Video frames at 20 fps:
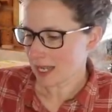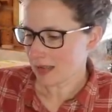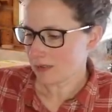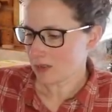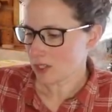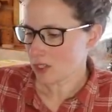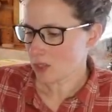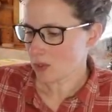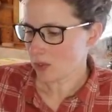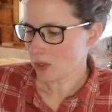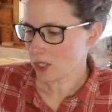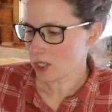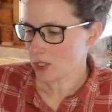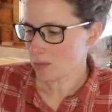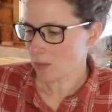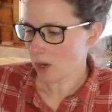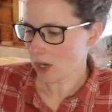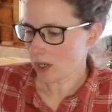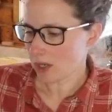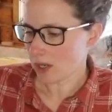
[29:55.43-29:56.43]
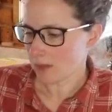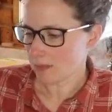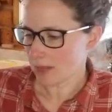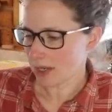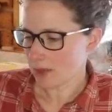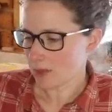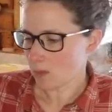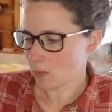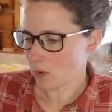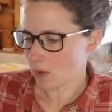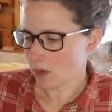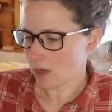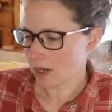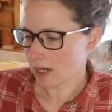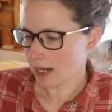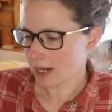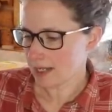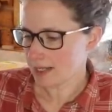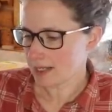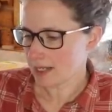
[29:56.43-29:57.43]
and the shortage brought on by the
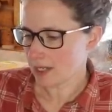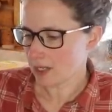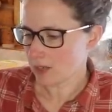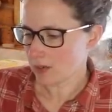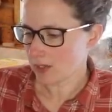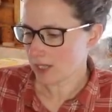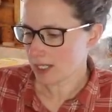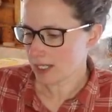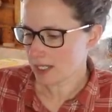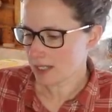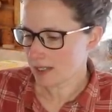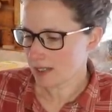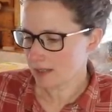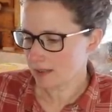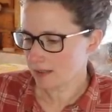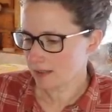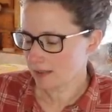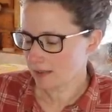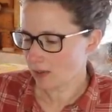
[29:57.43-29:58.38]
war has increased